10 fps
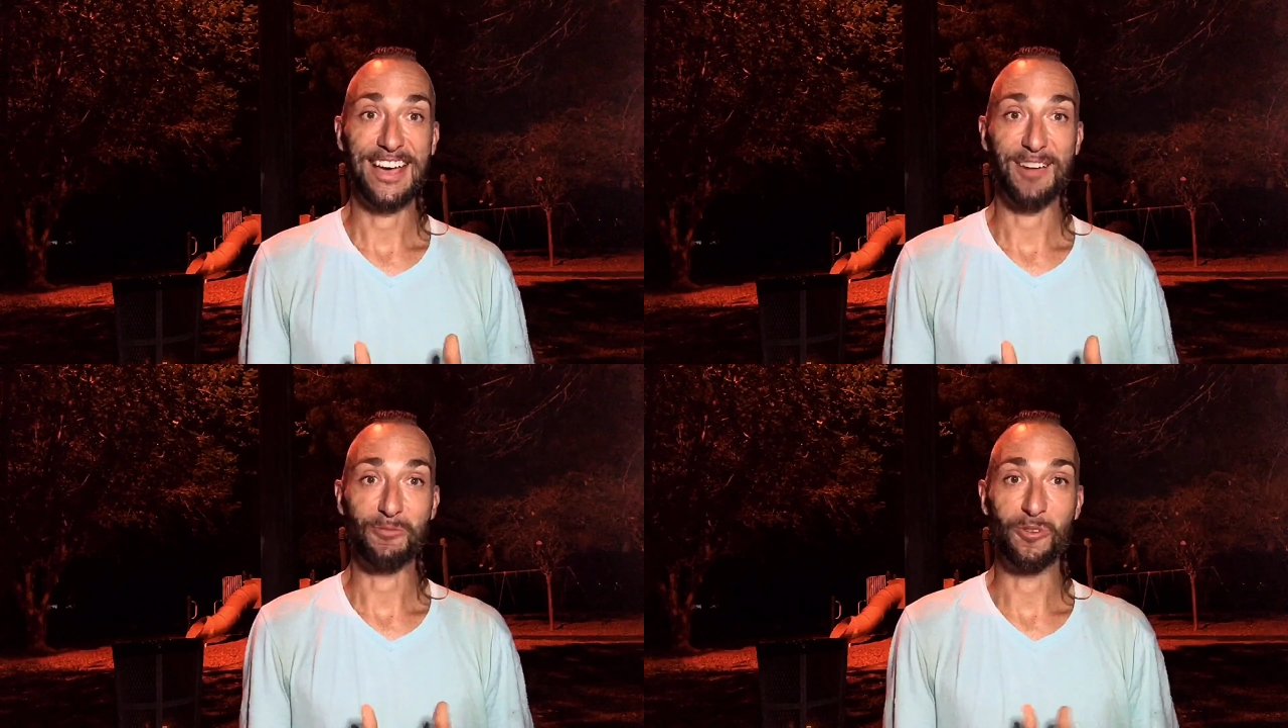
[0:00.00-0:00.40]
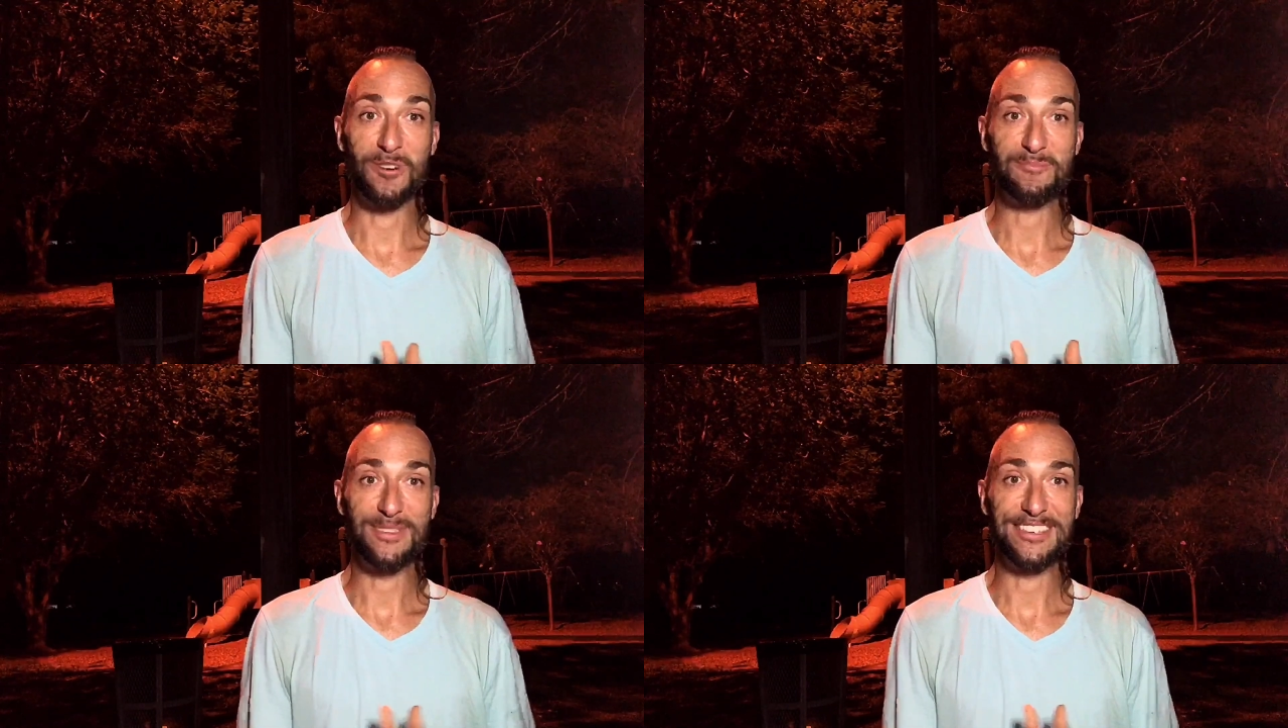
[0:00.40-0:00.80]
at
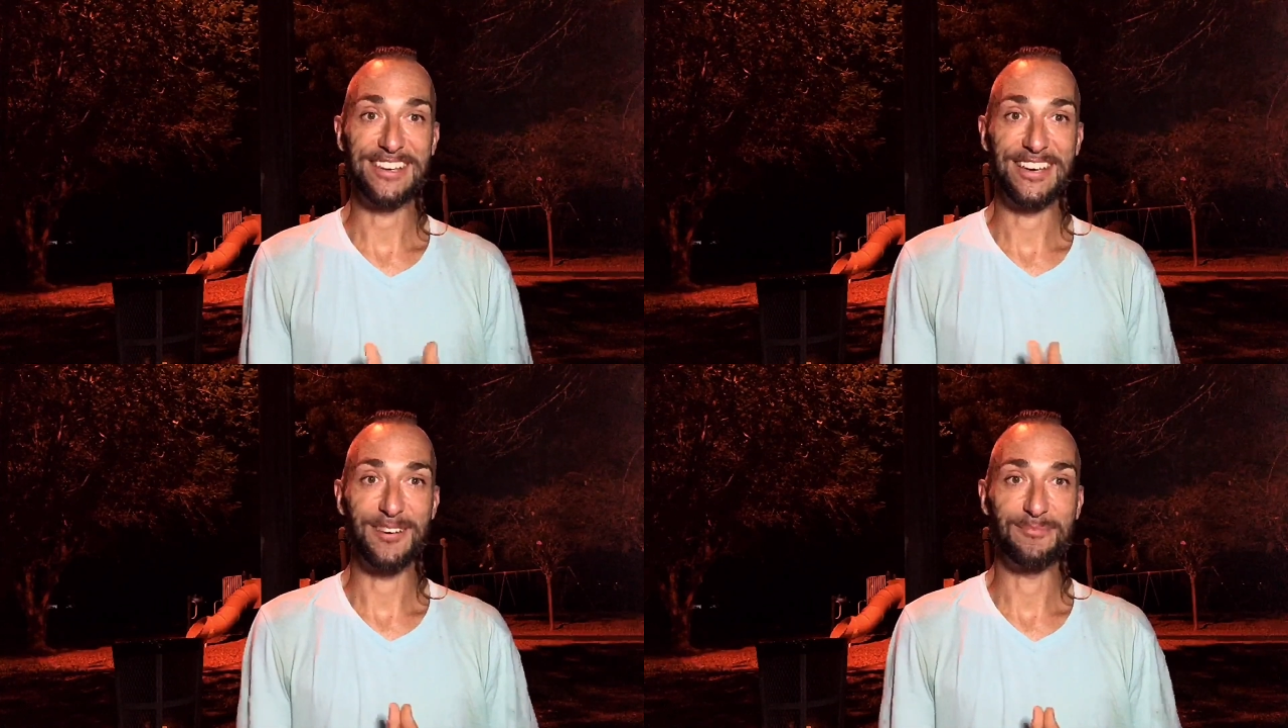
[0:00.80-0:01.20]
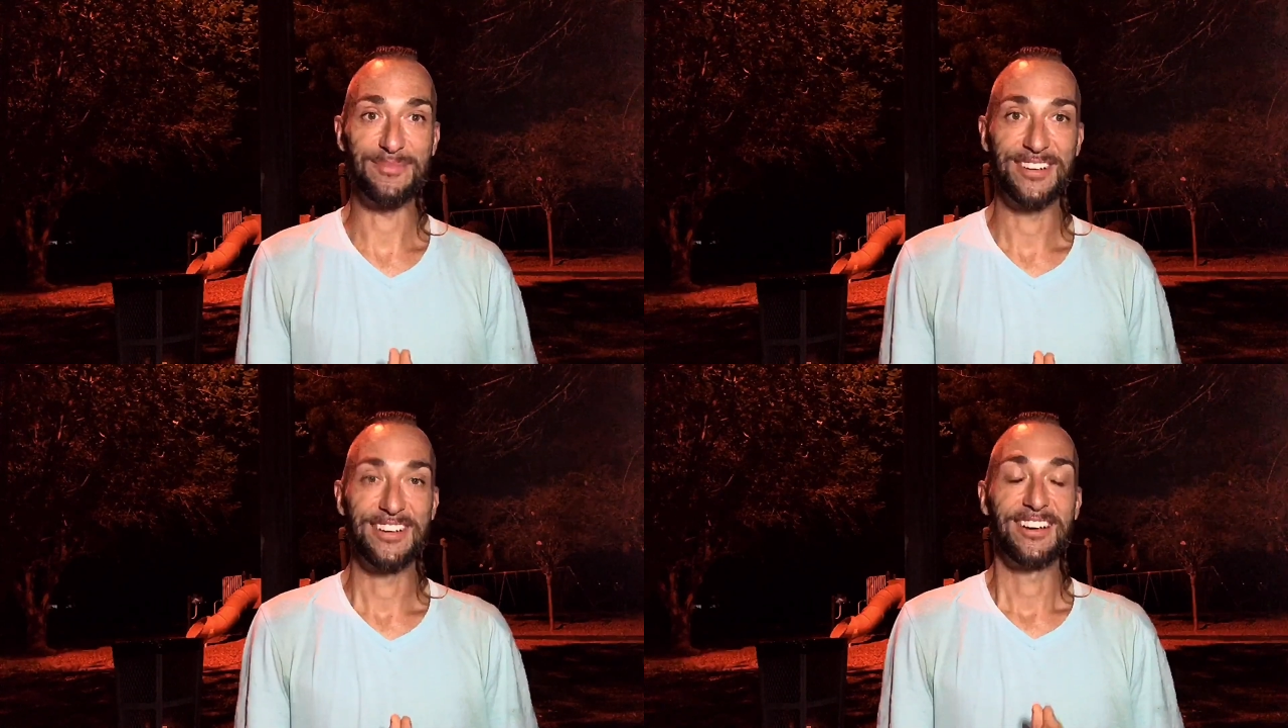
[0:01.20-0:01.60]
1 p.m.
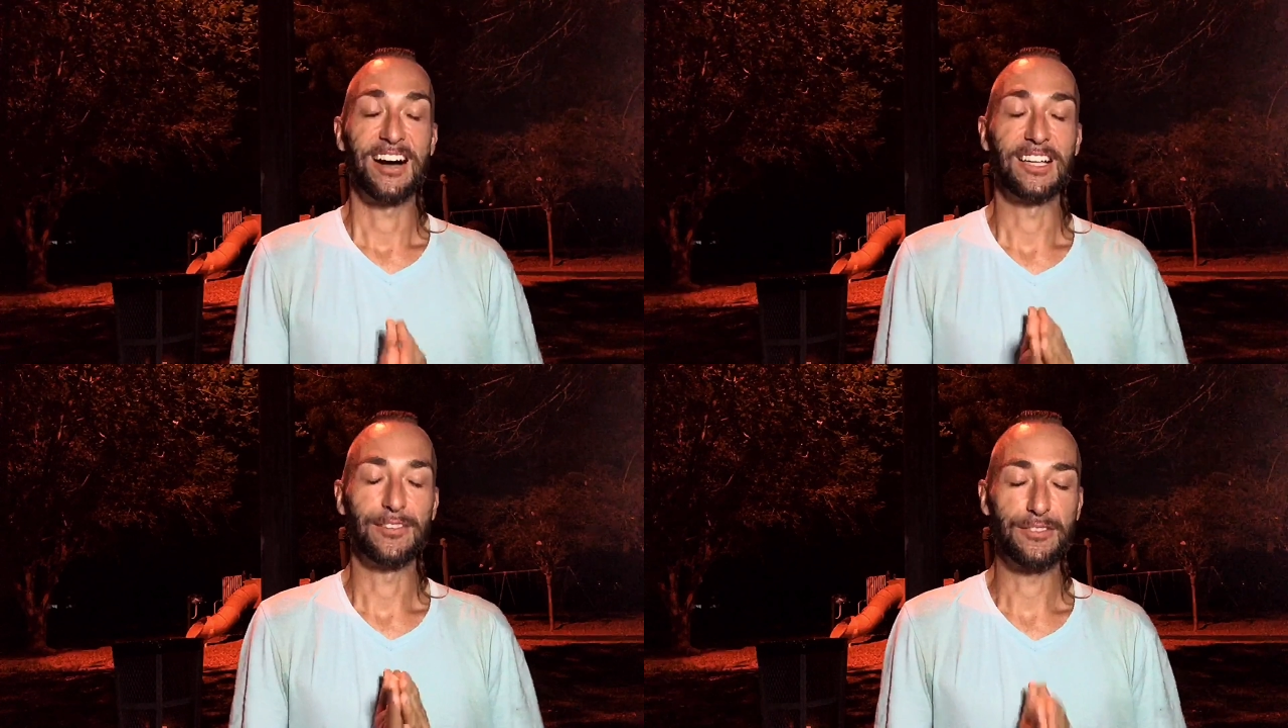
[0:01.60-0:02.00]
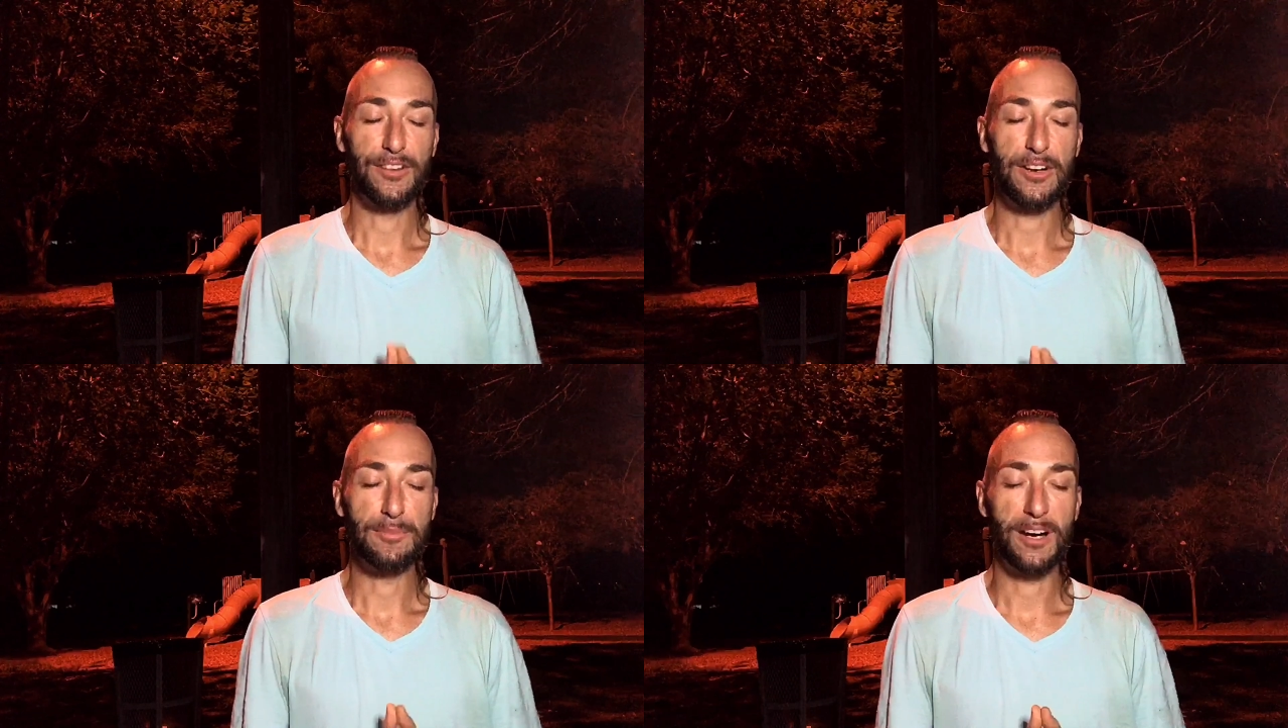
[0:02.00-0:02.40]
I love you
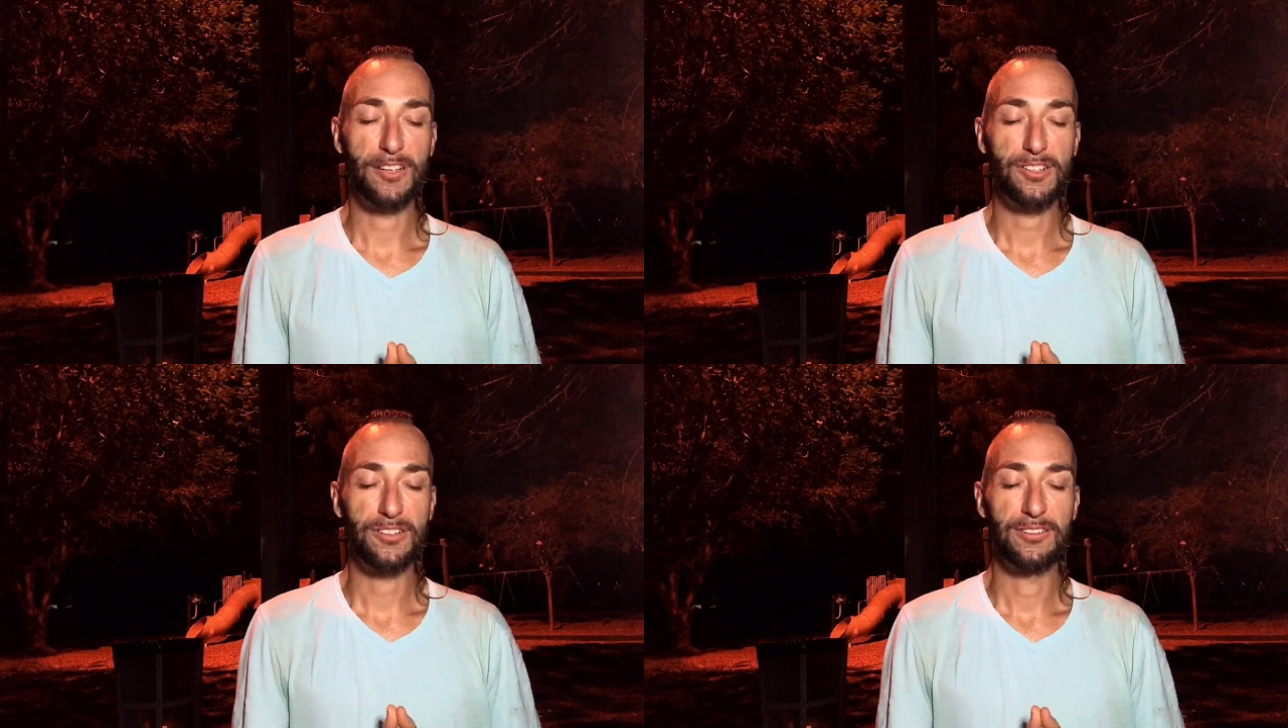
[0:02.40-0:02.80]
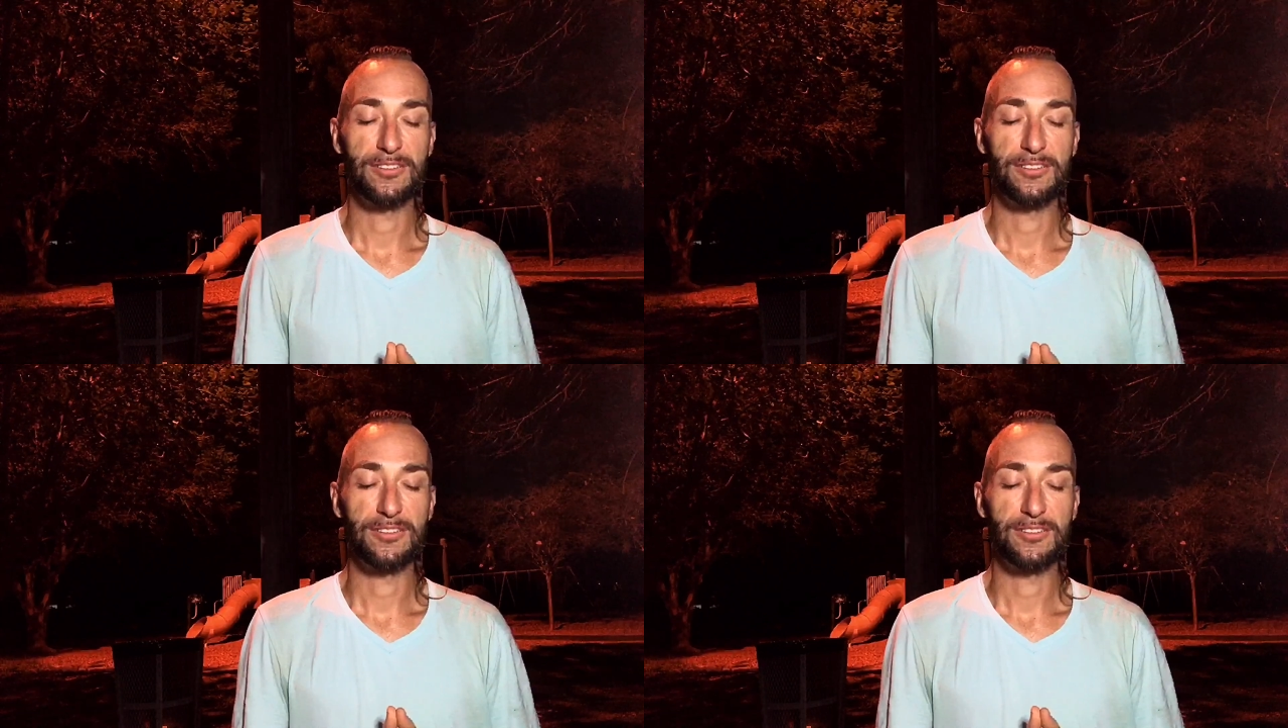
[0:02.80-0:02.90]
very much.